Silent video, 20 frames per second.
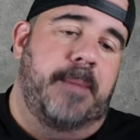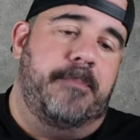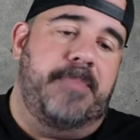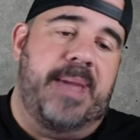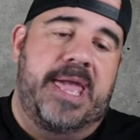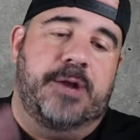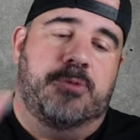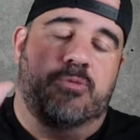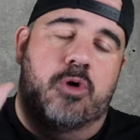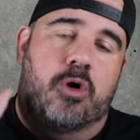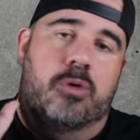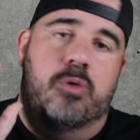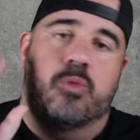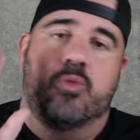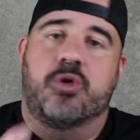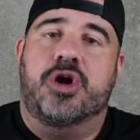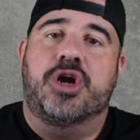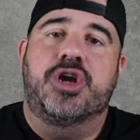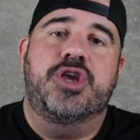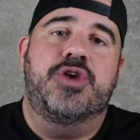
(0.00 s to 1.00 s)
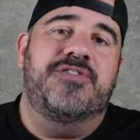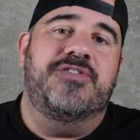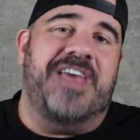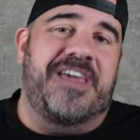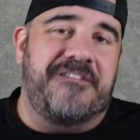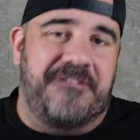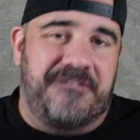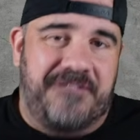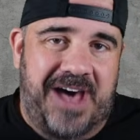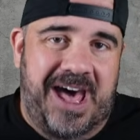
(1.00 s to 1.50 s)
Bankroll. We're going to use a
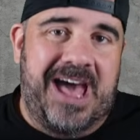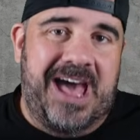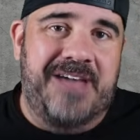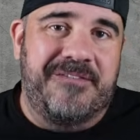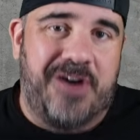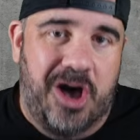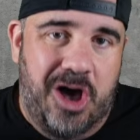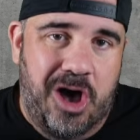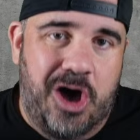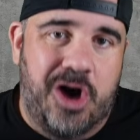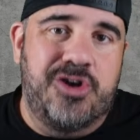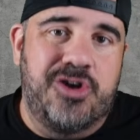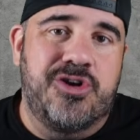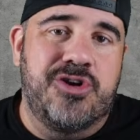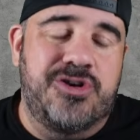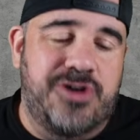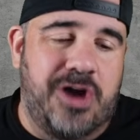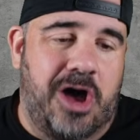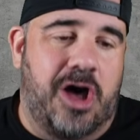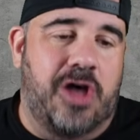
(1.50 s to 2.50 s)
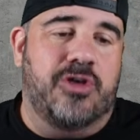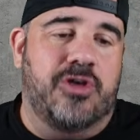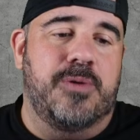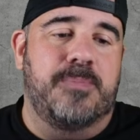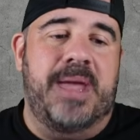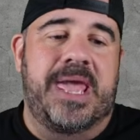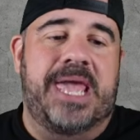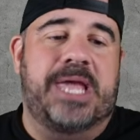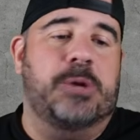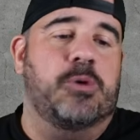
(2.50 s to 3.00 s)
$500
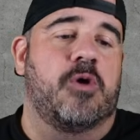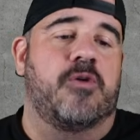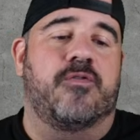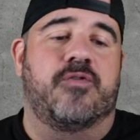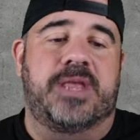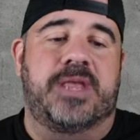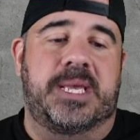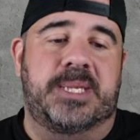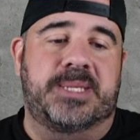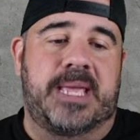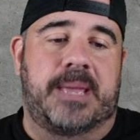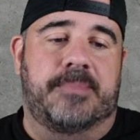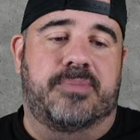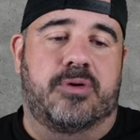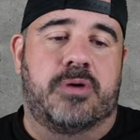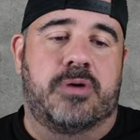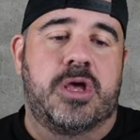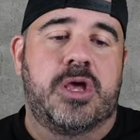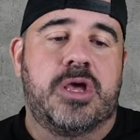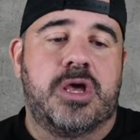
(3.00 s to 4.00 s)
bankroll for the example.